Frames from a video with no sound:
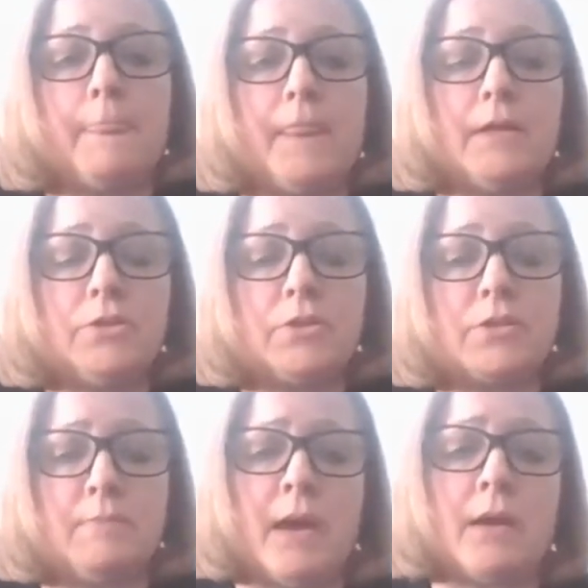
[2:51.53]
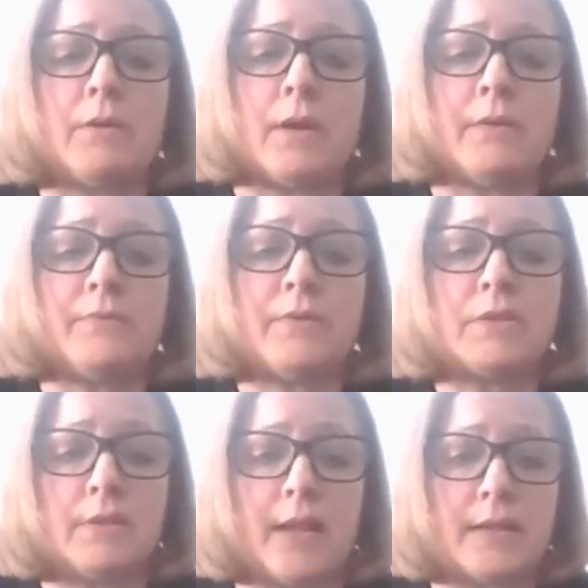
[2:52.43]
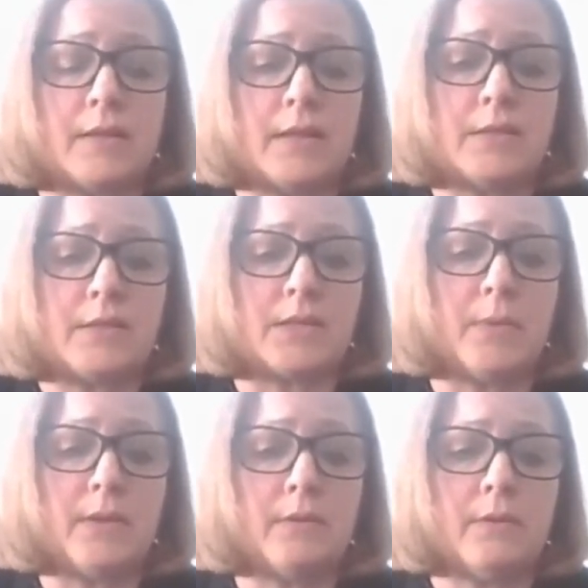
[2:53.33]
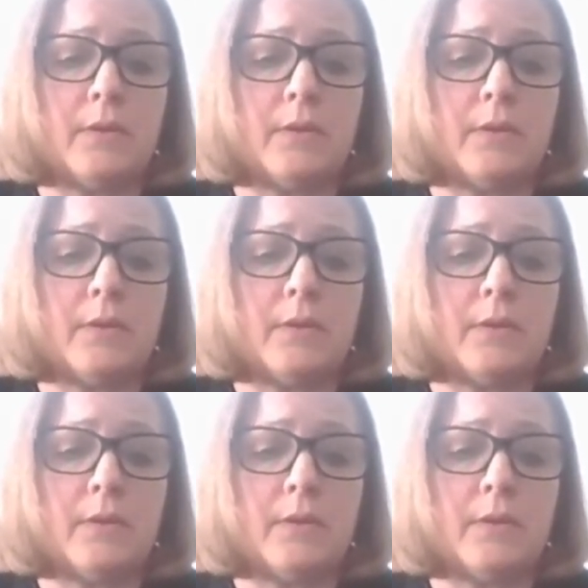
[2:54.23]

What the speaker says: then it's just a matter of selecting the assessment.